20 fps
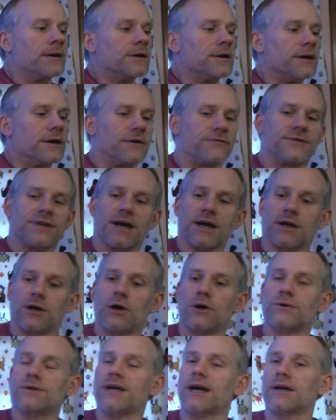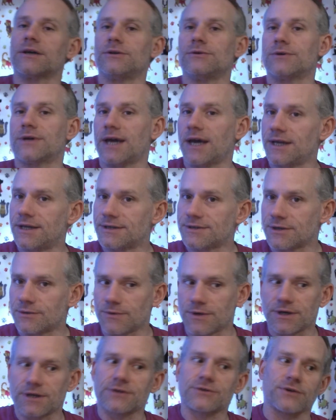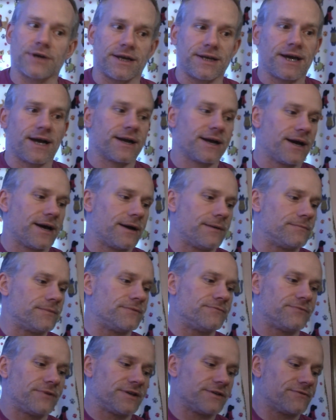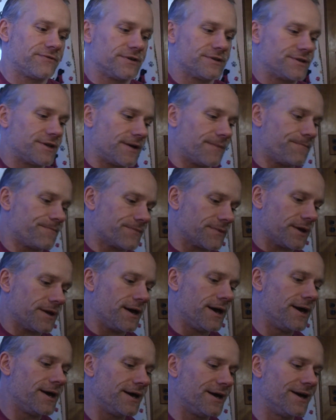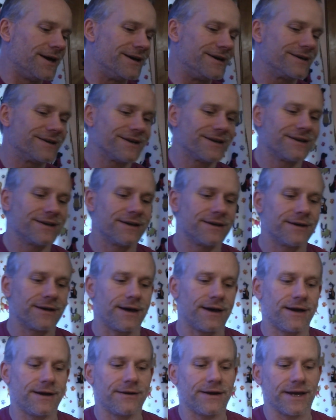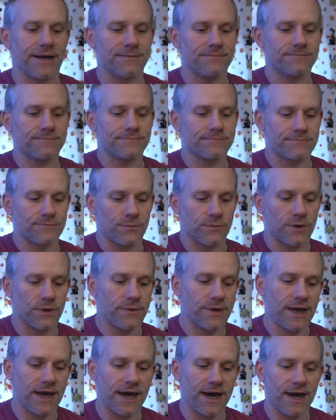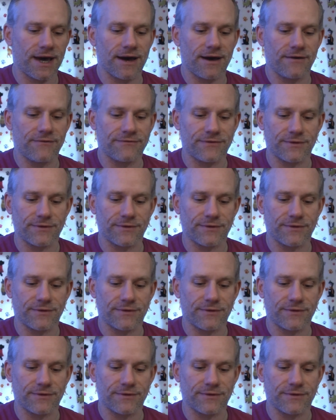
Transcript: if .co.uk doesn't work, try .com and vice versa. All right, what do we have for